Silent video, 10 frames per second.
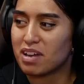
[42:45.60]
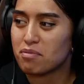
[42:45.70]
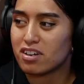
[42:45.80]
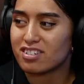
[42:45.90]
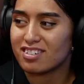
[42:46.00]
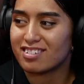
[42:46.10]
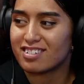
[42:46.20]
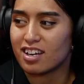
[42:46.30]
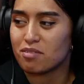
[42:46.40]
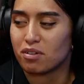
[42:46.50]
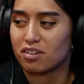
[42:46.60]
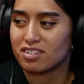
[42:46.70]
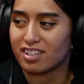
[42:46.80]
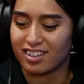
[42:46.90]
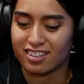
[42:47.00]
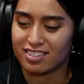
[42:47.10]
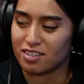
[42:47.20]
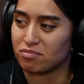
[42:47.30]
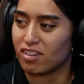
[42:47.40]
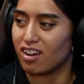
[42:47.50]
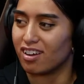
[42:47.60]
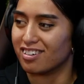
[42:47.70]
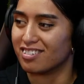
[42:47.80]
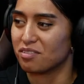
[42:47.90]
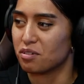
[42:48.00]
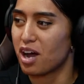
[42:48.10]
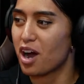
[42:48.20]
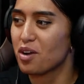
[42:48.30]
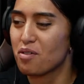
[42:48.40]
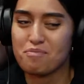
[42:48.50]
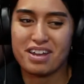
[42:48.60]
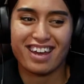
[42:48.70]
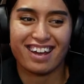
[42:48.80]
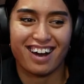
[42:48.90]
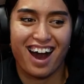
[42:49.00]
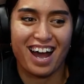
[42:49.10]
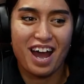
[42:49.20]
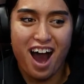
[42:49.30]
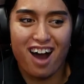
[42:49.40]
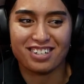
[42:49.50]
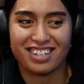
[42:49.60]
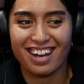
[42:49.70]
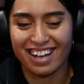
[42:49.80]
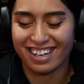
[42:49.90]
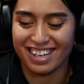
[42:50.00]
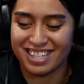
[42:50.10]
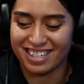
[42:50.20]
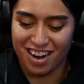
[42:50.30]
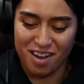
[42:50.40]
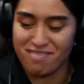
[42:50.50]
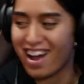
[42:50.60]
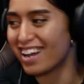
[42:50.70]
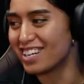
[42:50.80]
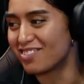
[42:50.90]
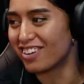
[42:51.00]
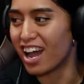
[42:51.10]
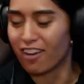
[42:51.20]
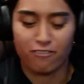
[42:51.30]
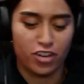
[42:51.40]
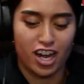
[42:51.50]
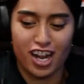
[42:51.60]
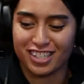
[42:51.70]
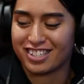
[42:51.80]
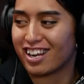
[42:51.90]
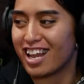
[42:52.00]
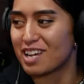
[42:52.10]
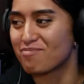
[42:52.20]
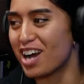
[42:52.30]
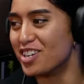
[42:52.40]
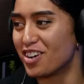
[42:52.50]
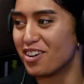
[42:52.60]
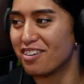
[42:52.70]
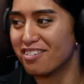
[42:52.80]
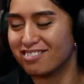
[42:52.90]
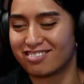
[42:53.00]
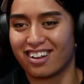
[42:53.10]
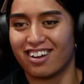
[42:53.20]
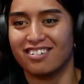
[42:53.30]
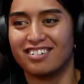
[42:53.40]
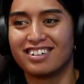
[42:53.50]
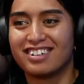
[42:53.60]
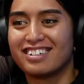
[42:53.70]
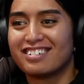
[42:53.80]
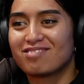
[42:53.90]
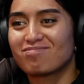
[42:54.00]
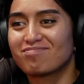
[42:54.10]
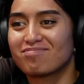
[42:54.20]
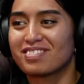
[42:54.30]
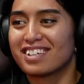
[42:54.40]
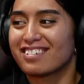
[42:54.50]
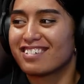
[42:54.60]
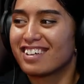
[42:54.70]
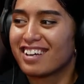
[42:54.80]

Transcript: Maybe I should start posting it. No, I don't want to be that guy. I'll start, like, an Instagram page for, like, fitness and, like, my journal. No. Go for it, man. Go for it.